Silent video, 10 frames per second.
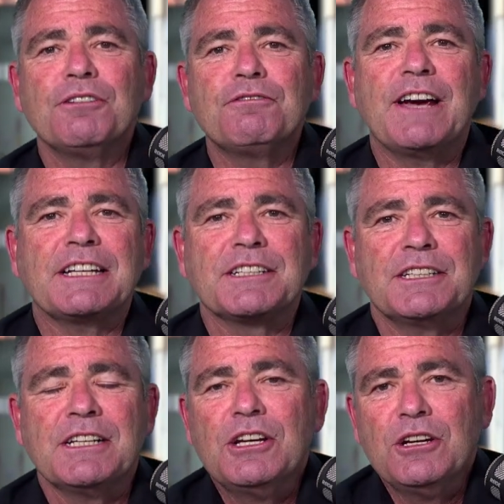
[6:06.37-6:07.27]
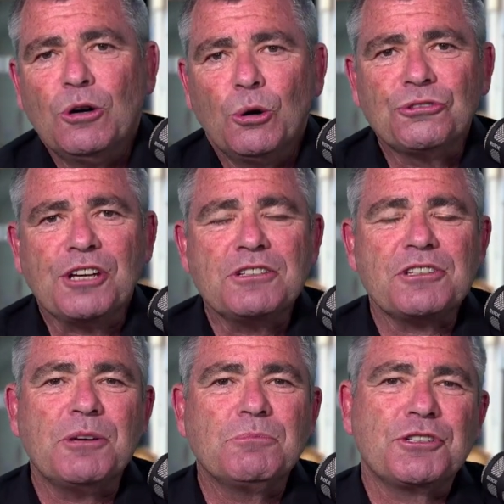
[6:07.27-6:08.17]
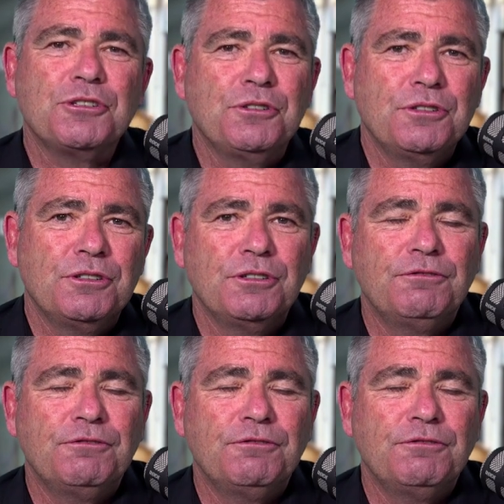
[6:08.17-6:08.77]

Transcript: In fact, it also seemed to